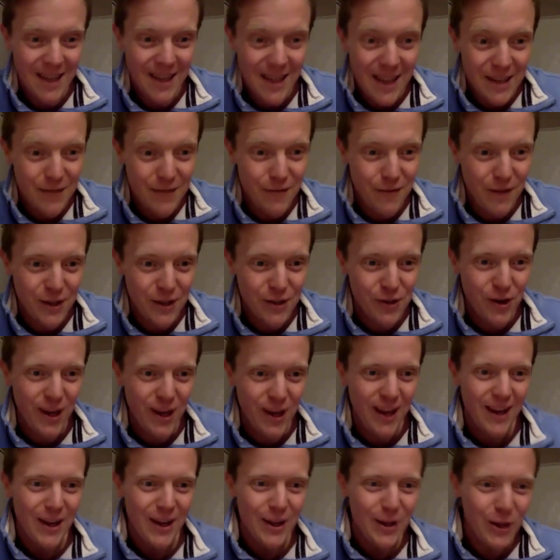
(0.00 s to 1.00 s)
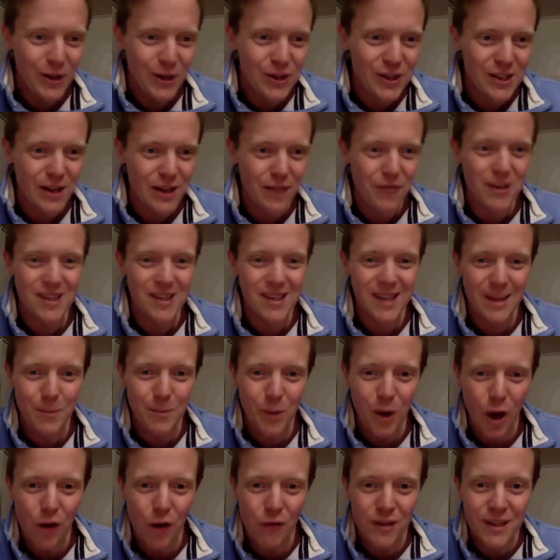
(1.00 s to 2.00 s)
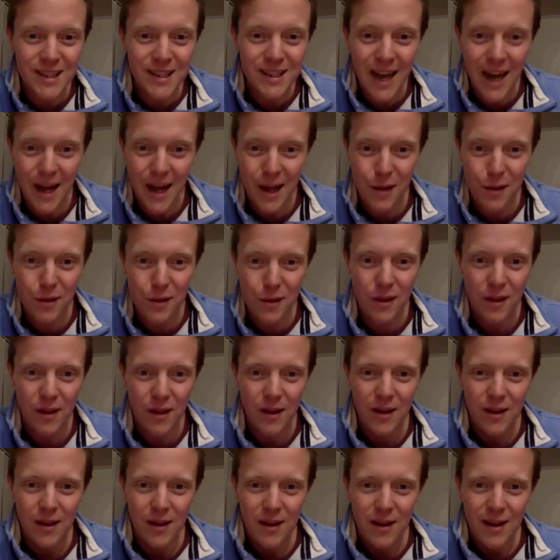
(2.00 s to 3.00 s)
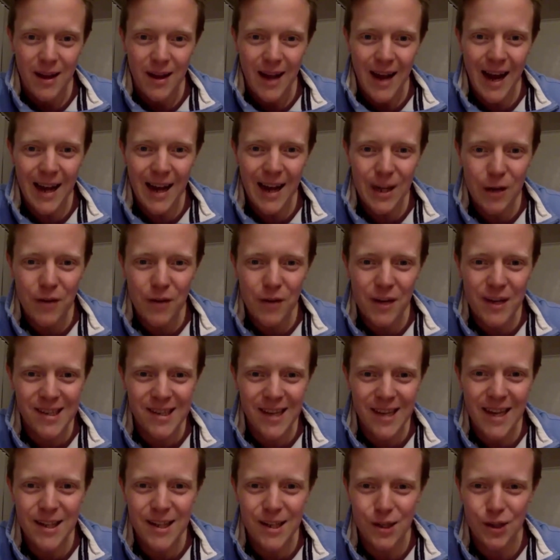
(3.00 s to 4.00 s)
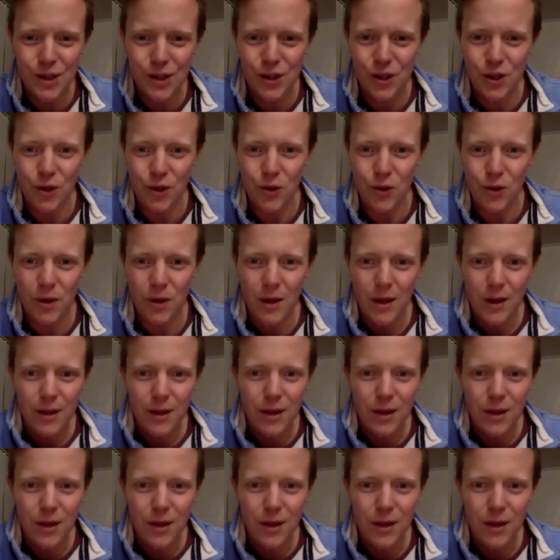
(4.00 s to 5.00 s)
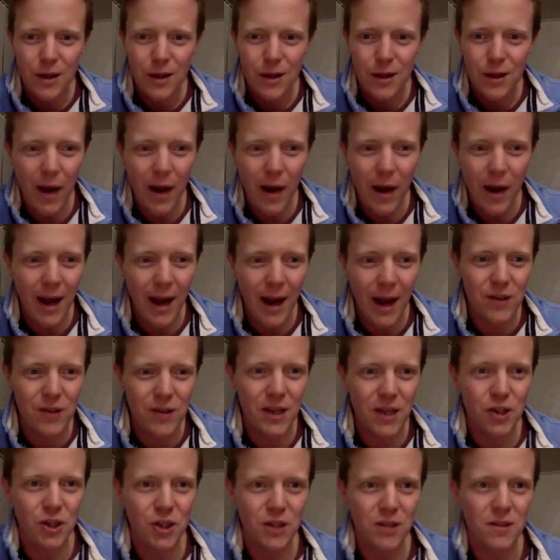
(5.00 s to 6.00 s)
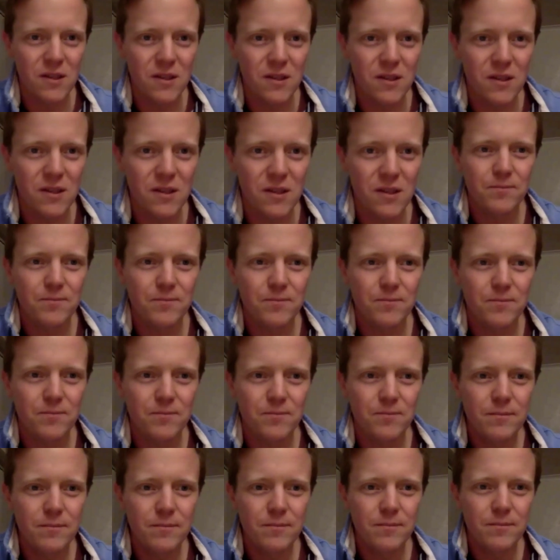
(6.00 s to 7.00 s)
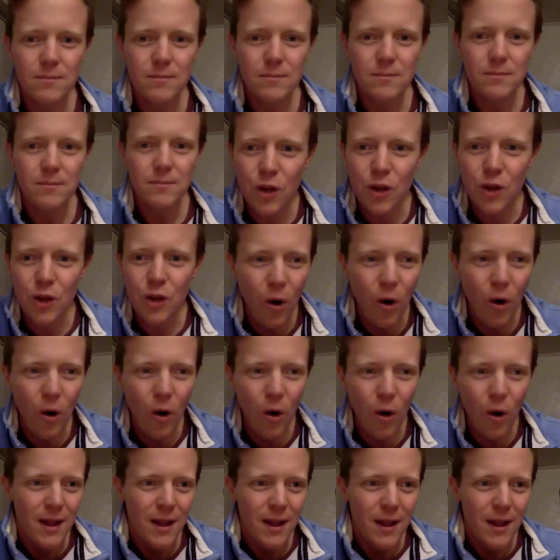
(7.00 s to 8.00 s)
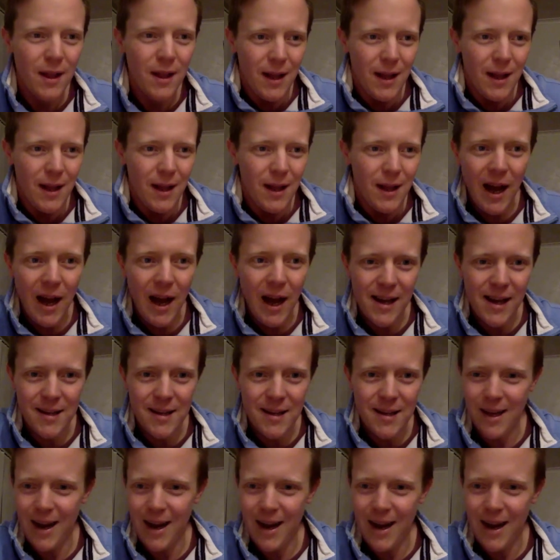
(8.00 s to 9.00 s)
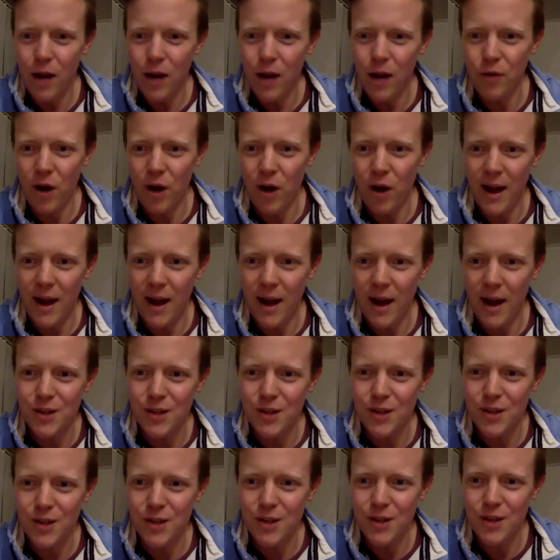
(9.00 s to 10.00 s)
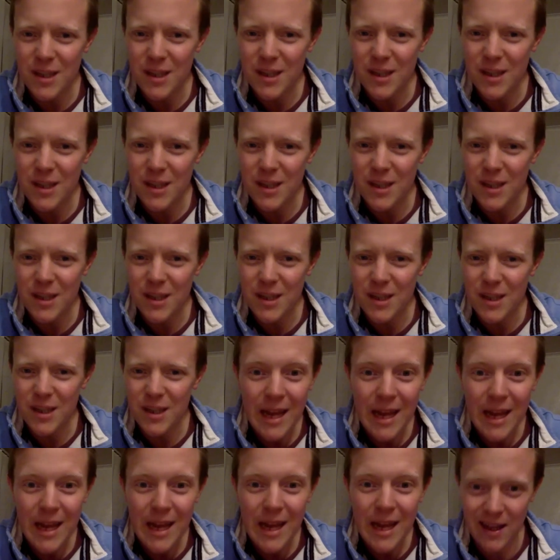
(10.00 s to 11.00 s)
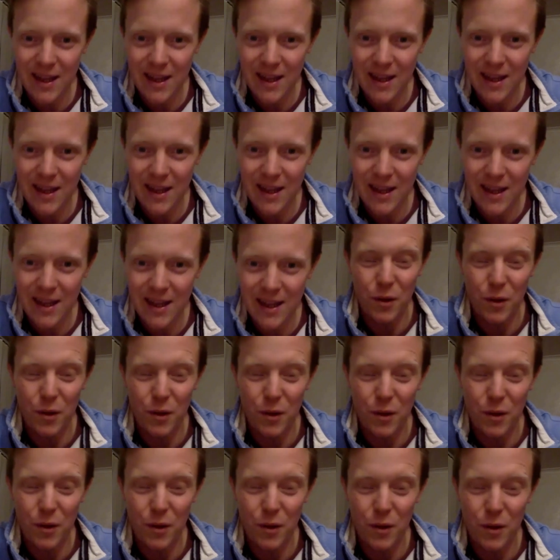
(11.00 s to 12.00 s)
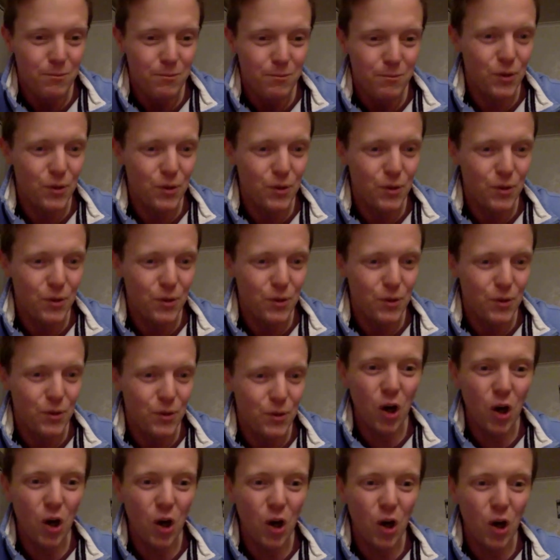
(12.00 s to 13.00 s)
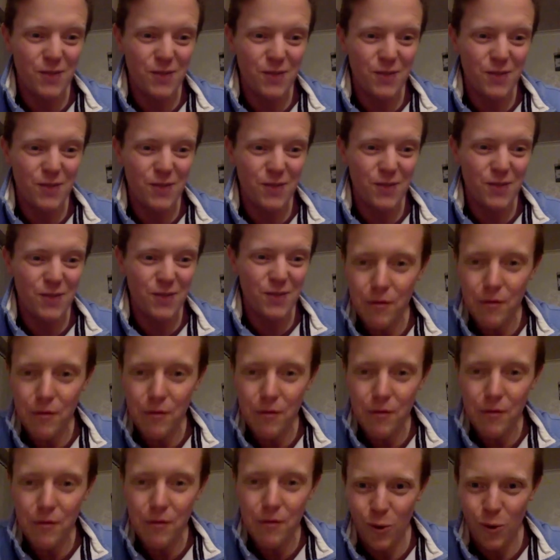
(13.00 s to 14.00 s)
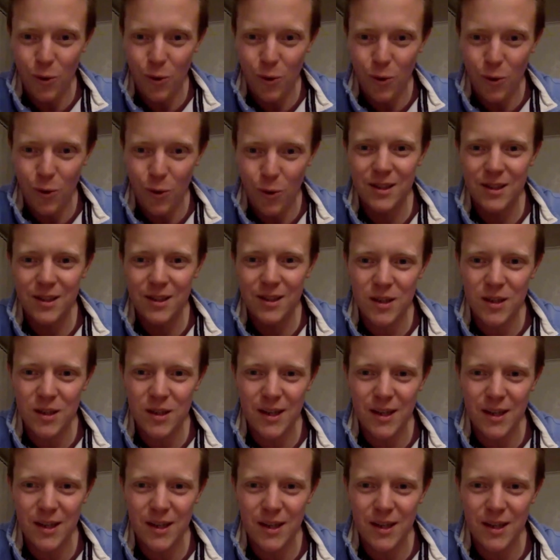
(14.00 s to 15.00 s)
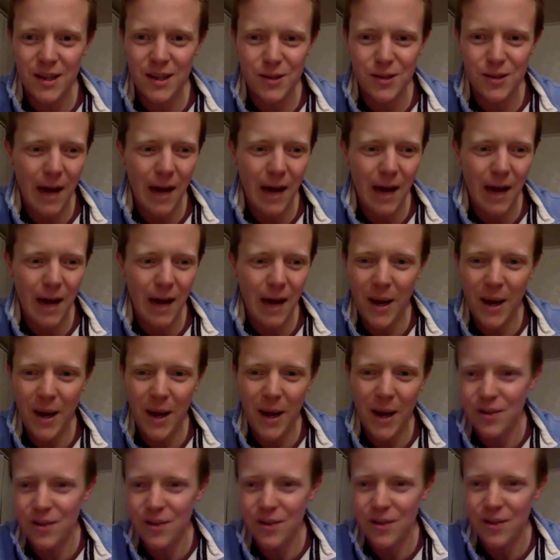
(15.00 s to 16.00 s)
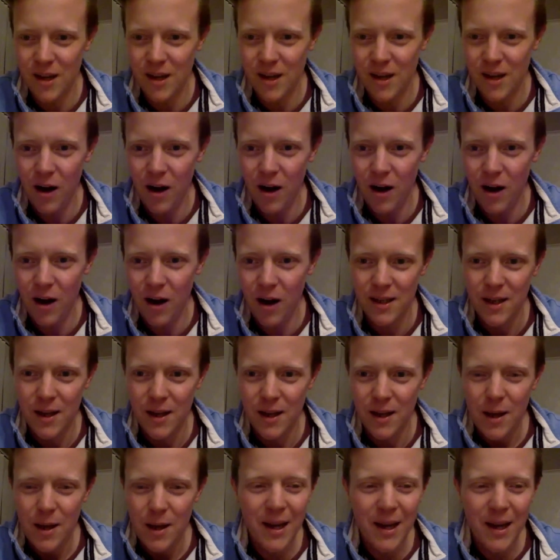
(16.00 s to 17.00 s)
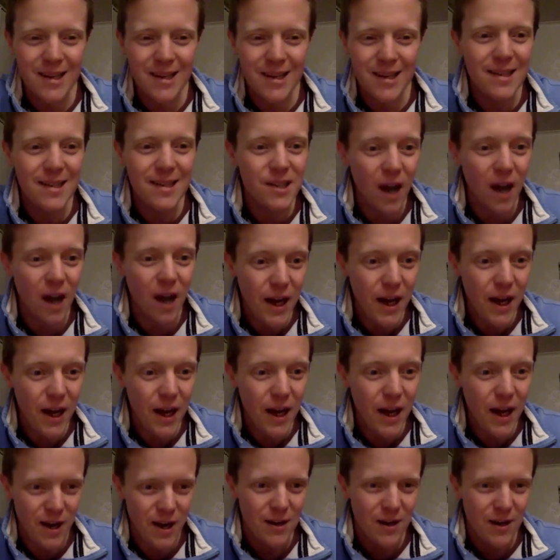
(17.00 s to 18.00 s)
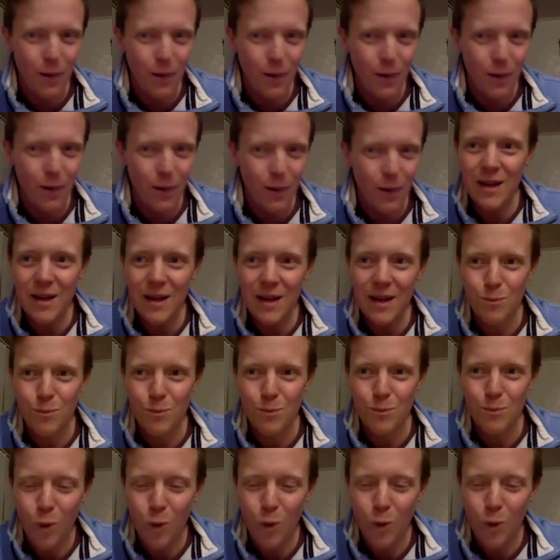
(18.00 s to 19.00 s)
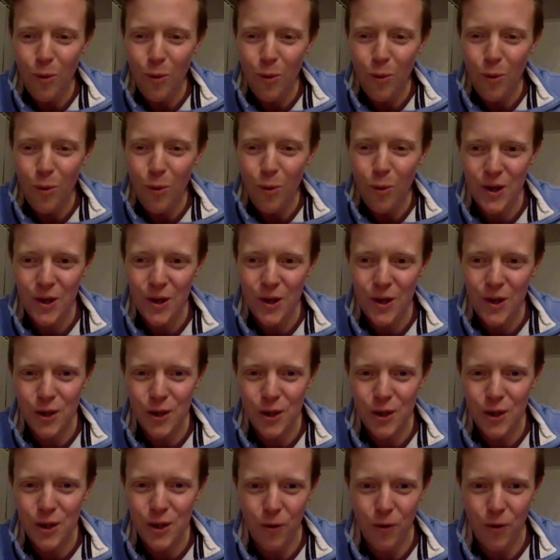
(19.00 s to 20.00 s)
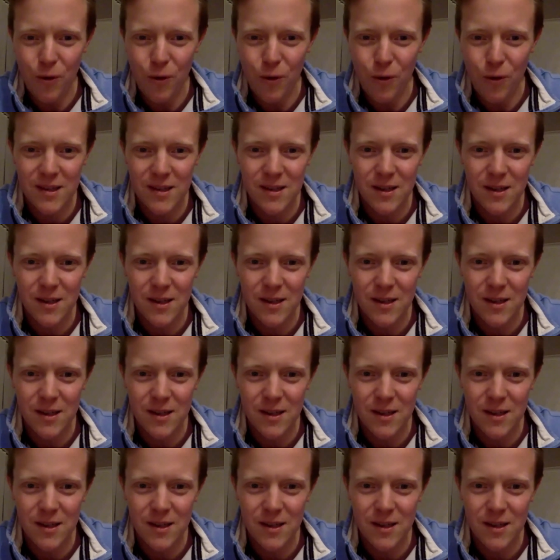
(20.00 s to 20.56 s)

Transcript: That's victory, not just over sin, but over death and over Satan too. No more accusations, no more lies that hang over our heads. No need to believe Satan's lies anymore, that God doesn't really love us or that God doesn't really have our best interests at heart, because he's died for us. And what more could he do for us?